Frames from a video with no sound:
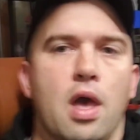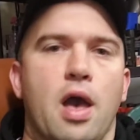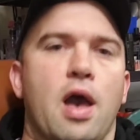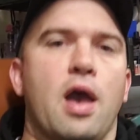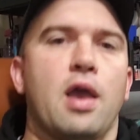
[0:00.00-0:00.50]

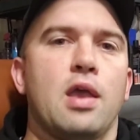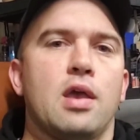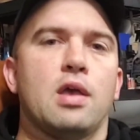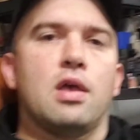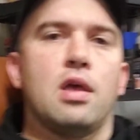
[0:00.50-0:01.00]
I
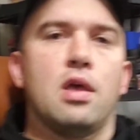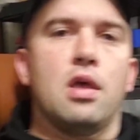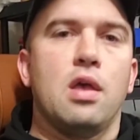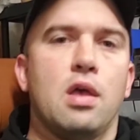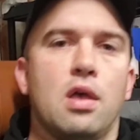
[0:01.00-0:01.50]

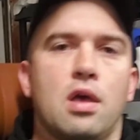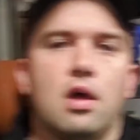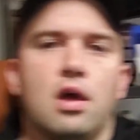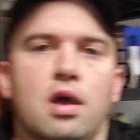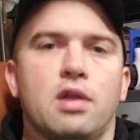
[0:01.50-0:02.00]

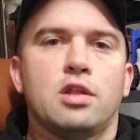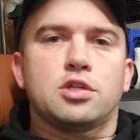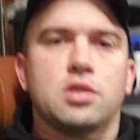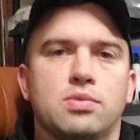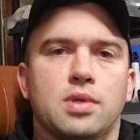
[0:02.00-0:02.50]

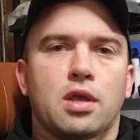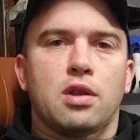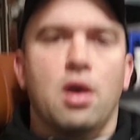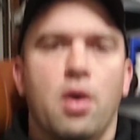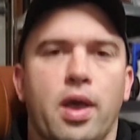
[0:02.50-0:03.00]
initially was like,
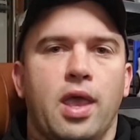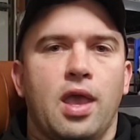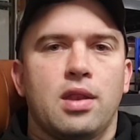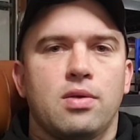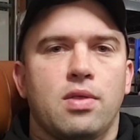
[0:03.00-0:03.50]
no, I
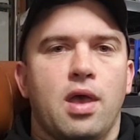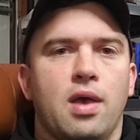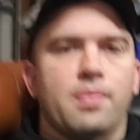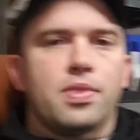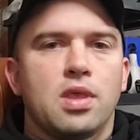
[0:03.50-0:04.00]
can't do
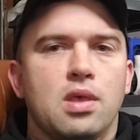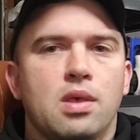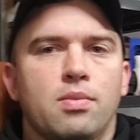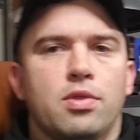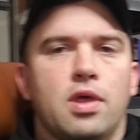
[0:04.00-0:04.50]
that.
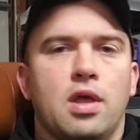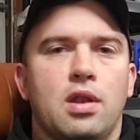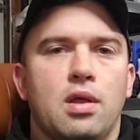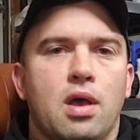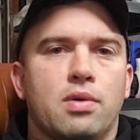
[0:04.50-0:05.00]
But
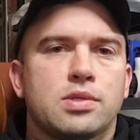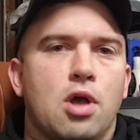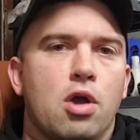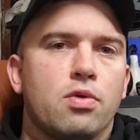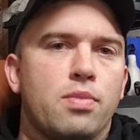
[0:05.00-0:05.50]
then I was
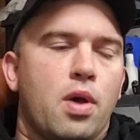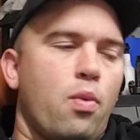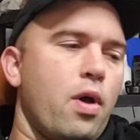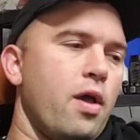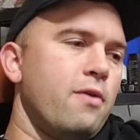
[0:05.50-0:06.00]
talking to my
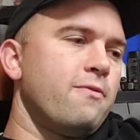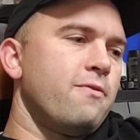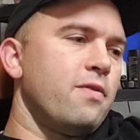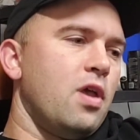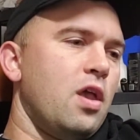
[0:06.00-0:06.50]

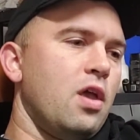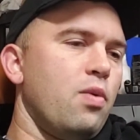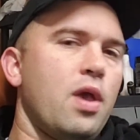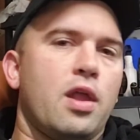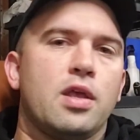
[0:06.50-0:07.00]
wife, and
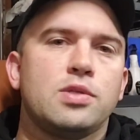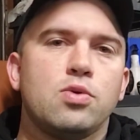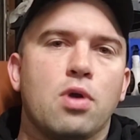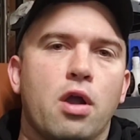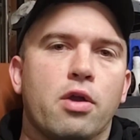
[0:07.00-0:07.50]
we had a
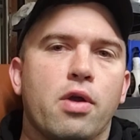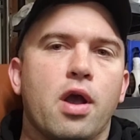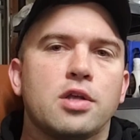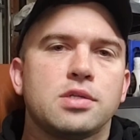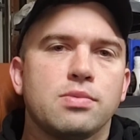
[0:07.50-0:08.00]
2-car
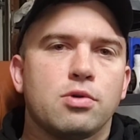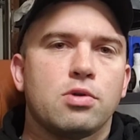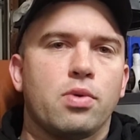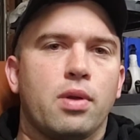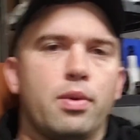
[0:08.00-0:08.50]
garage similar
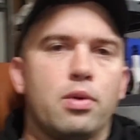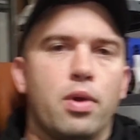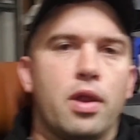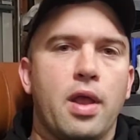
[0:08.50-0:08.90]
to what I'm in right